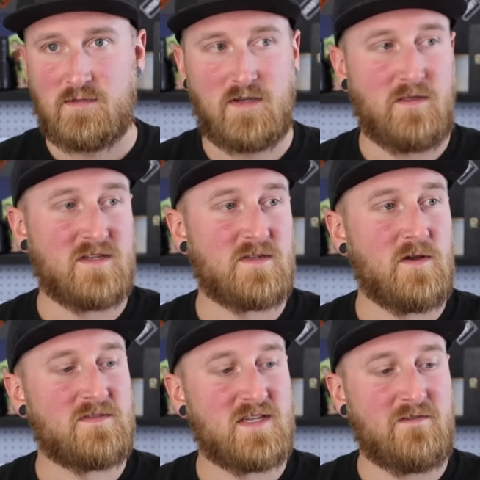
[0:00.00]
So this
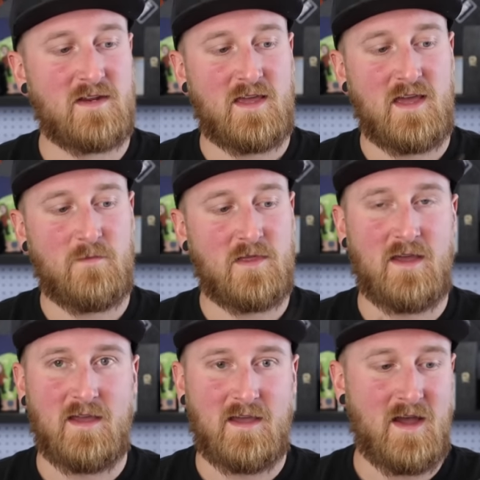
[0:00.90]
2F7 came with
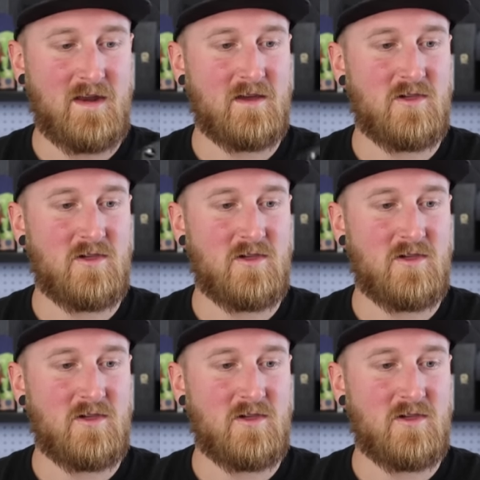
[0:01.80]
a Kydex